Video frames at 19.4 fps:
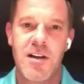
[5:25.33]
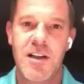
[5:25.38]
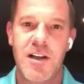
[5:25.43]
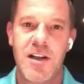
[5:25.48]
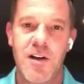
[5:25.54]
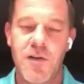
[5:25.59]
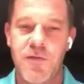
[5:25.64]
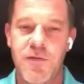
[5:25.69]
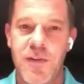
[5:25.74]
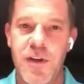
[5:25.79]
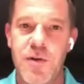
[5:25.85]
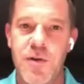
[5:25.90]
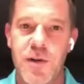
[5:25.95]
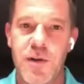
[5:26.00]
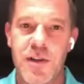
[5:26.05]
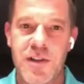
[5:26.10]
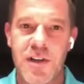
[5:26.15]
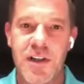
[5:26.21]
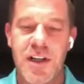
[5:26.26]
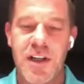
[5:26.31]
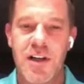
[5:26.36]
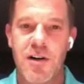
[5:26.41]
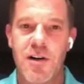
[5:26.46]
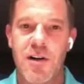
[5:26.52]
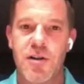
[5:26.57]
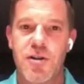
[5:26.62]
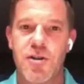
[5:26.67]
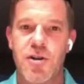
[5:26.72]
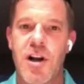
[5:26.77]
viewers on here
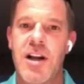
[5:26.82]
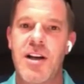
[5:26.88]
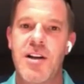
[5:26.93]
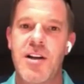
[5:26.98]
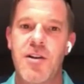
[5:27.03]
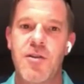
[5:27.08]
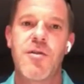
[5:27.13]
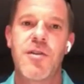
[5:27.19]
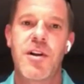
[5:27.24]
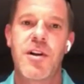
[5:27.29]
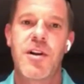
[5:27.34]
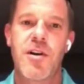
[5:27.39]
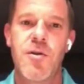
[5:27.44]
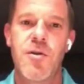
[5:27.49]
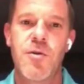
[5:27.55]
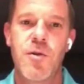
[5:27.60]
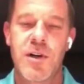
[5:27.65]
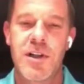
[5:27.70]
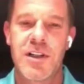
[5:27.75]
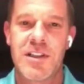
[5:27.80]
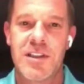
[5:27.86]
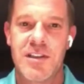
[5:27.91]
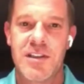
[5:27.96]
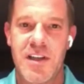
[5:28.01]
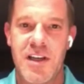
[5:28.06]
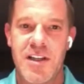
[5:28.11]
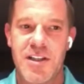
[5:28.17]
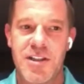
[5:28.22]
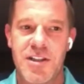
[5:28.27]
are trying to grow their own
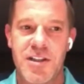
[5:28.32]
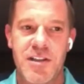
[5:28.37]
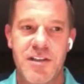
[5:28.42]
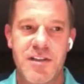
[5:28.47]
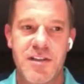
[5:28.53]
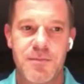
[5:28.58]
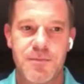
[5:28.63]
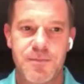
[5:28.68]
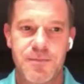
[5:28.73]
organizations,